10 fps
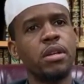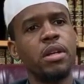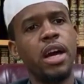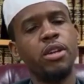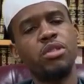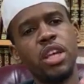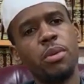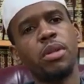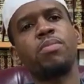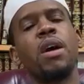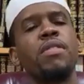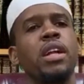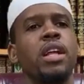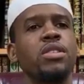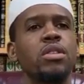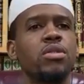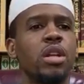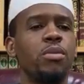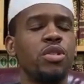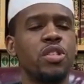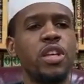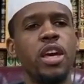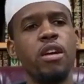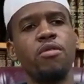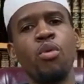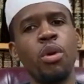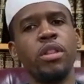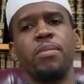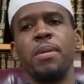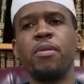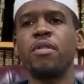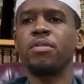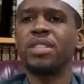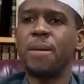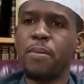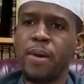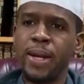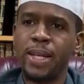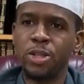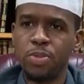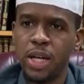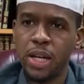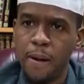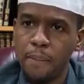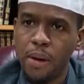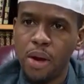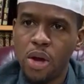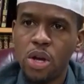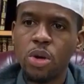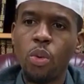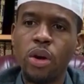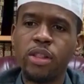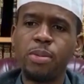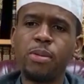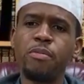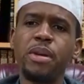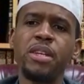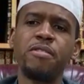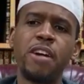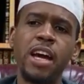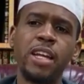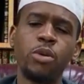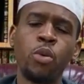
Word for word: and you say what the Prophet used to say of warning the people from separating and splitting up, warning the people being divided,